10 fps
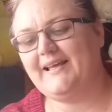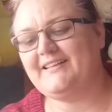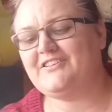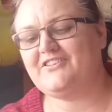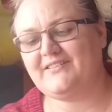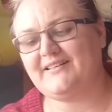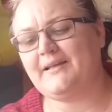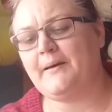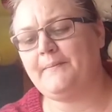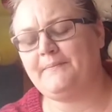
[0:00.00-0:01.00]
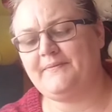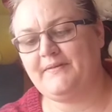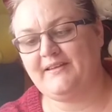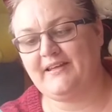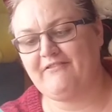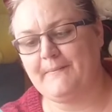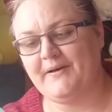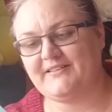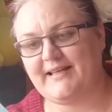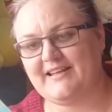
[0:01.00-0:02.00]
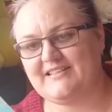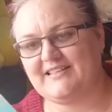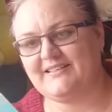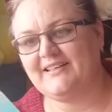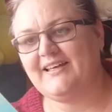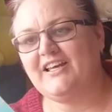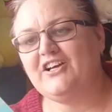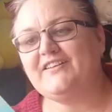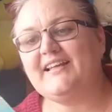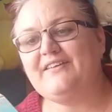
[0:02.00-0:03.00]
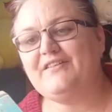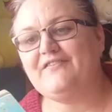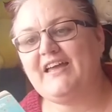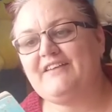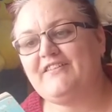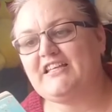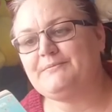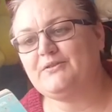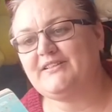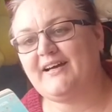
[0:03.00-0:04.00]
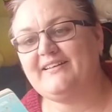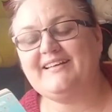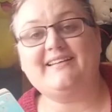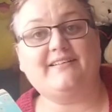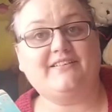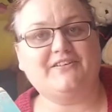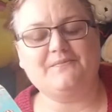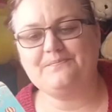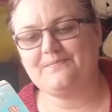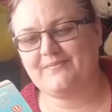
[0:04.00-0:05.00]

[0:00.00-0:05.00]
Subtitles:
This is just... their own personalities, because they live in a very, very small town in Connecticut.